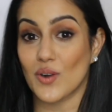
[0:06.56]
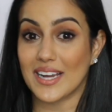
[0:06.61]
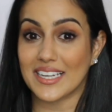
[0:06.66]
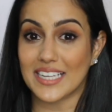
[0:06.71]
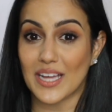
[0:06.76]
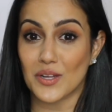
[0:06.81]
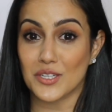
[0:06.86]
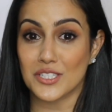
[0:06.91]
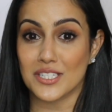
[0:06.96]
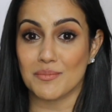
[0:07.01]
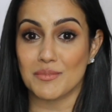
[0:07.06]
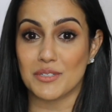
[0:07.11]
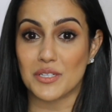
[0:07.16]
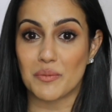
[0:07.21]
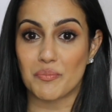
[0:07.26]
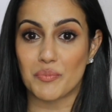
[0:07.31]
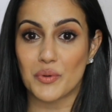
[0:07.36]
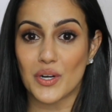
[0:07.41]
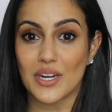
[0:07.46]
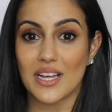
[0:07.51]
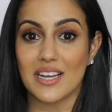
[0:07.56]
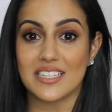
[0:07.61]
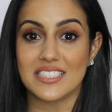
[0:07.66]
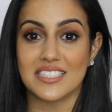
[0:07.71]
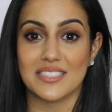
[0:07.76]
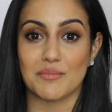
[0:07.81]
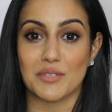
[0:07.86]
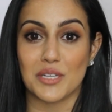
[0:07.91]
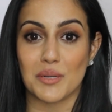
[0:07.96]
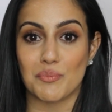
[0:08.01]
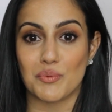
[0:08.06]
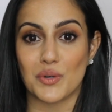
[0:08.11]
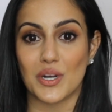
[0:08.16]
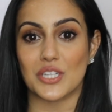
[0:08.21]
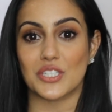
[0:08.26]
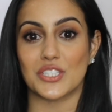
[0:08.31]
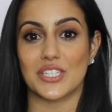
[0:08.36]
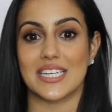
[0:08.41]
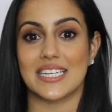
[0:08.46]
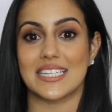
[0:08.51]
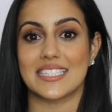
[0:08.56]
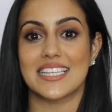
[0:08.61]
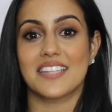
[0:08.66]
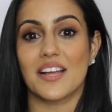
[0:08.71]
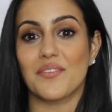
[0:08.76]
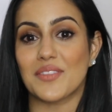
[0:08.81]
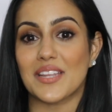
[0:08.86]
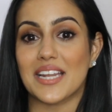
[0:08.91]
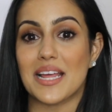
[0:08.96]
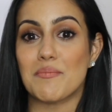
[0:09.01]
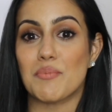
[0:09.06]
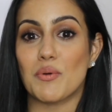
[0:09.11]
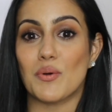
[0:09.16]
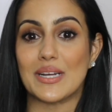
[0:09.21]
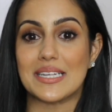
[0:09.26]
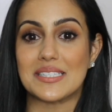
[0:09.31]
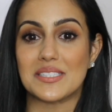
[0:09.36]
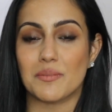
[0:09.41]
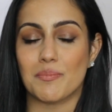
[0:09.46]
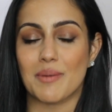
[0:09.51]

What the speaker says: Trying out some new products, some new brushes, stuff that I bought in